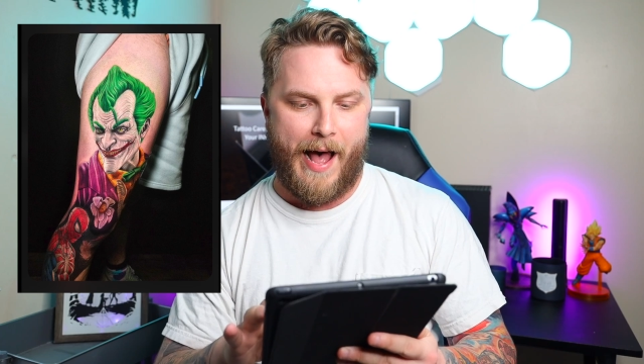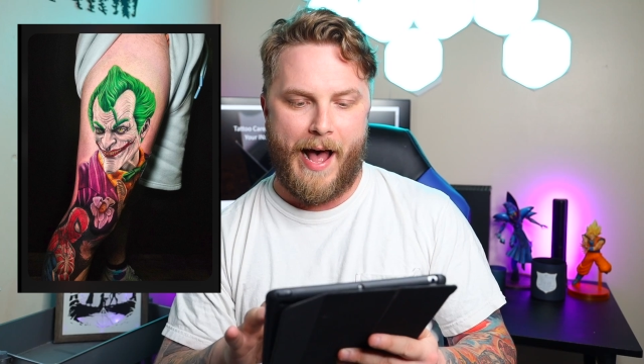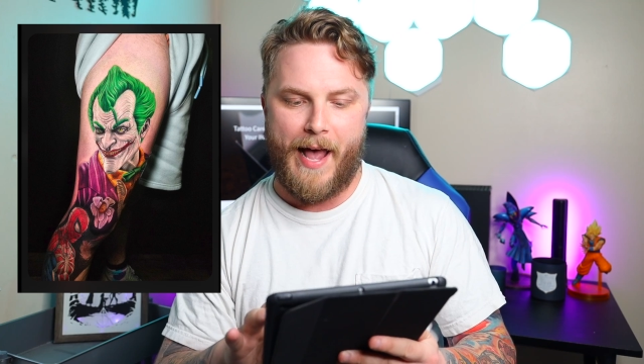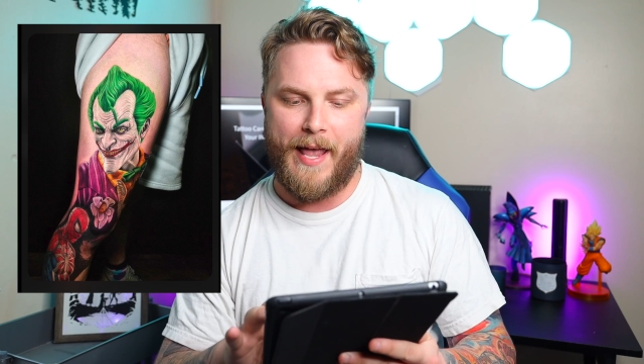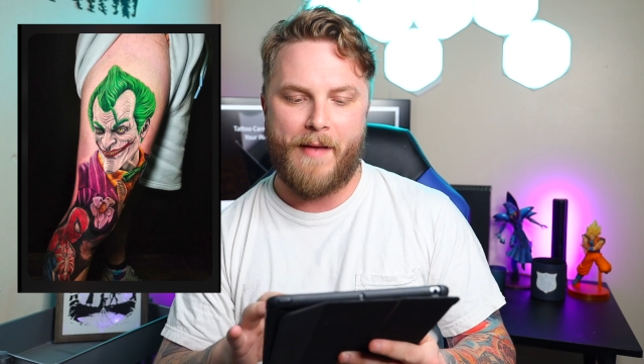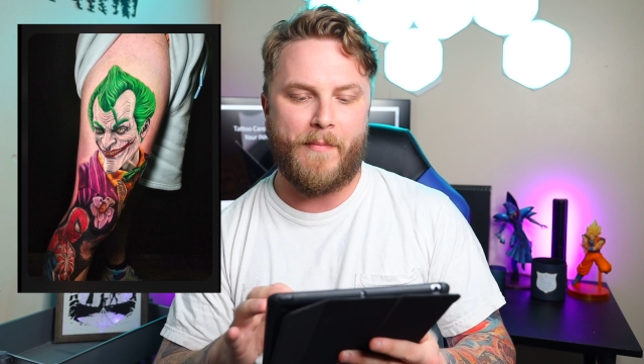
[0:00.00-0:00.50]

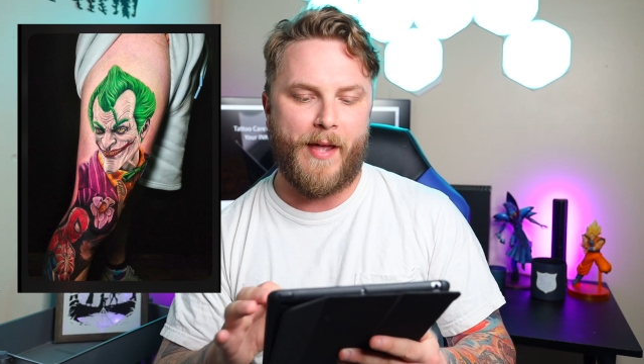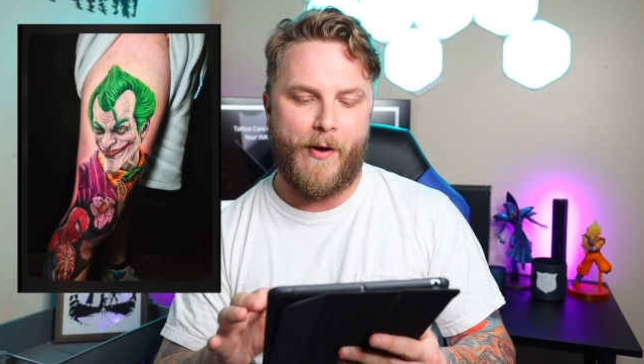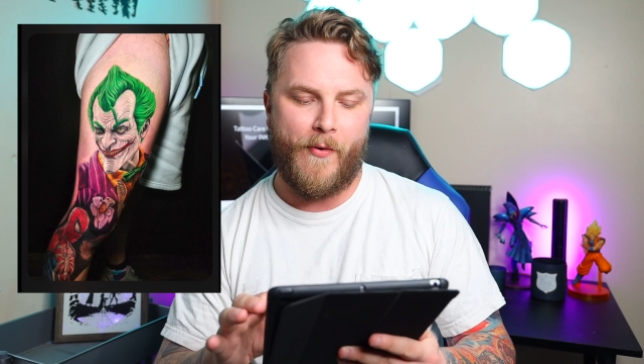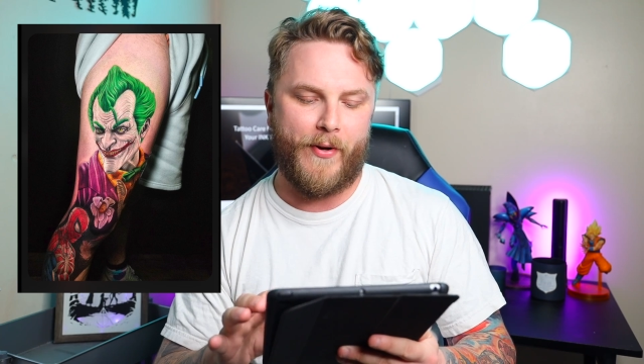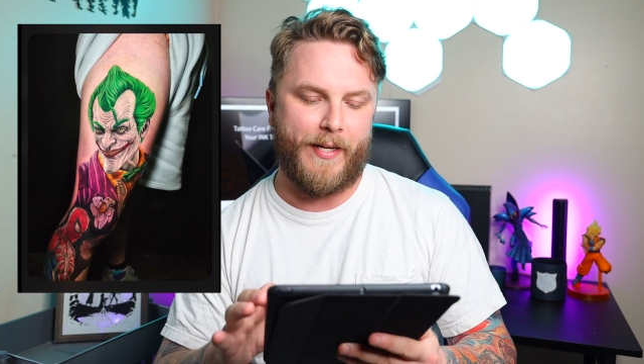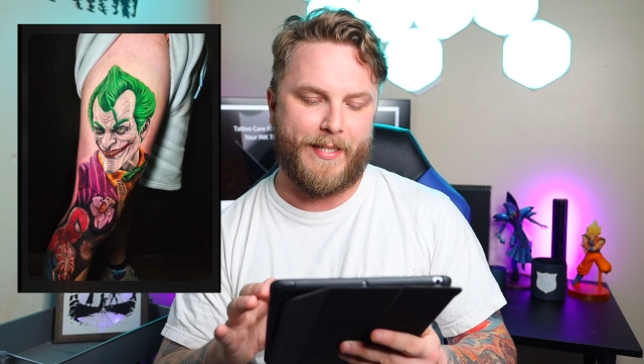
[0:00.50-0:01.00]
I am
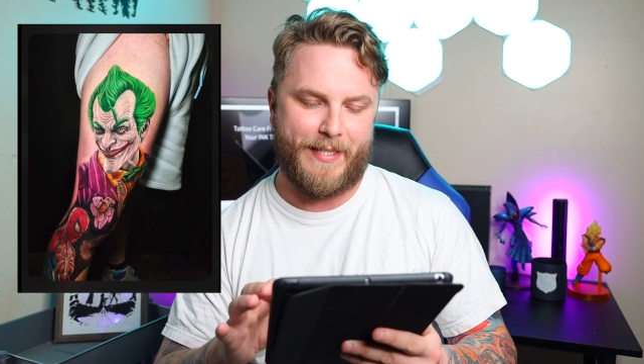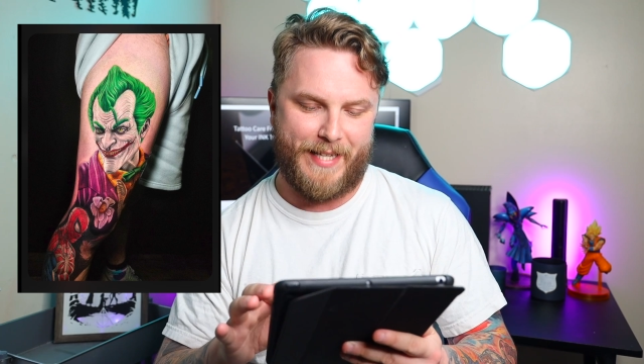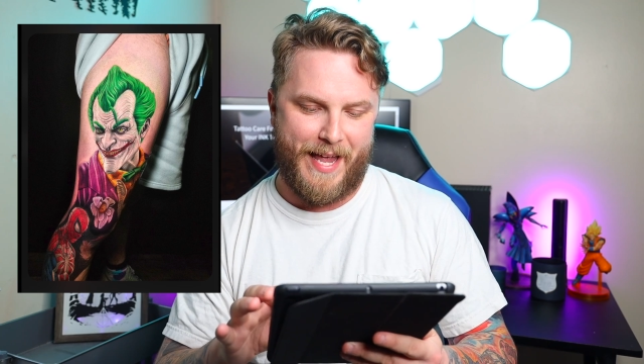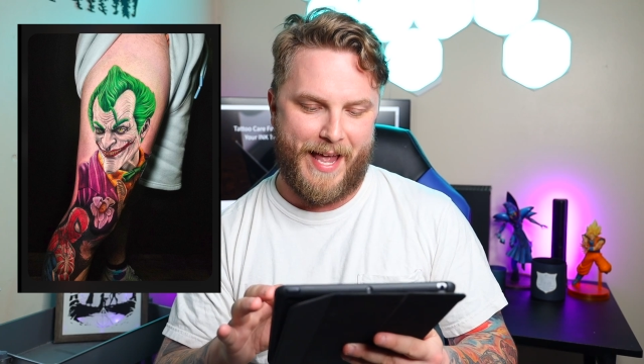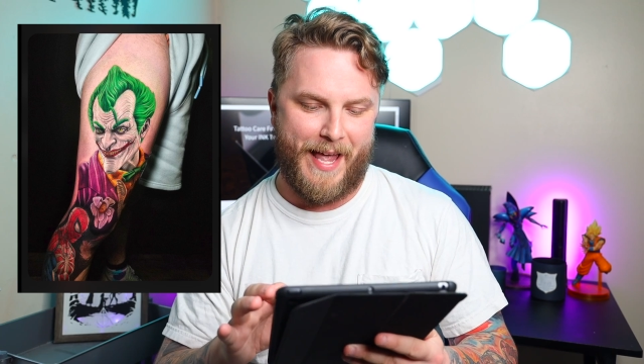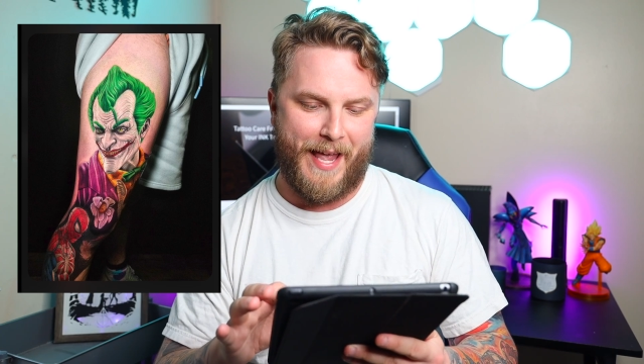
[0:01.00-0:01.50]
going to
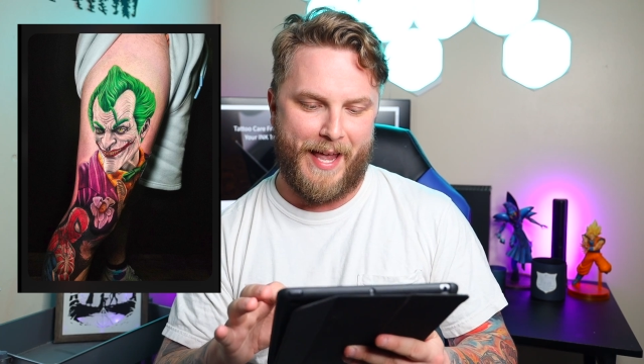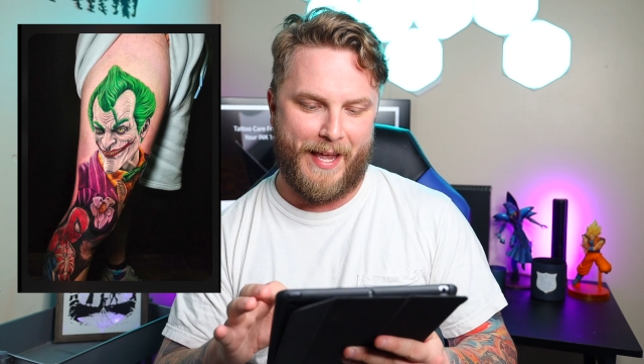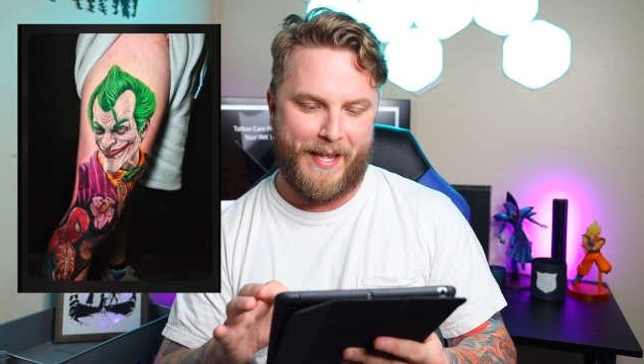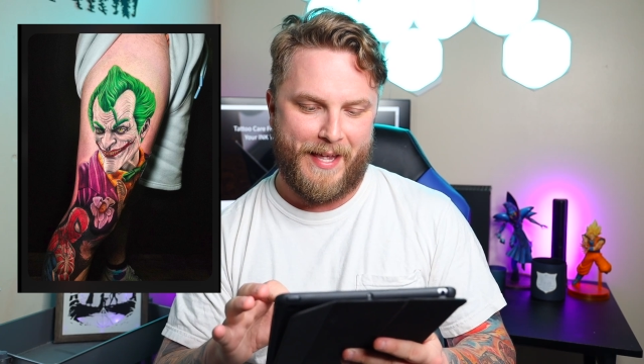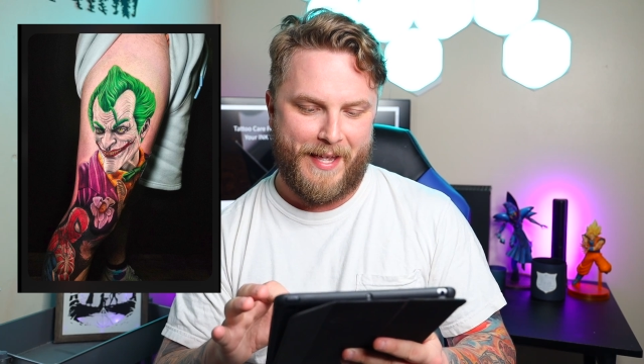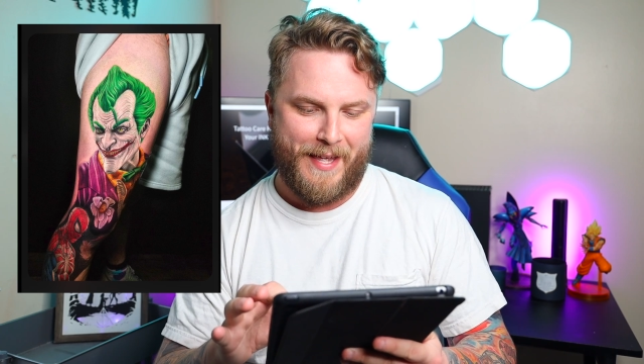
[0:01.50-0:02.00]
say,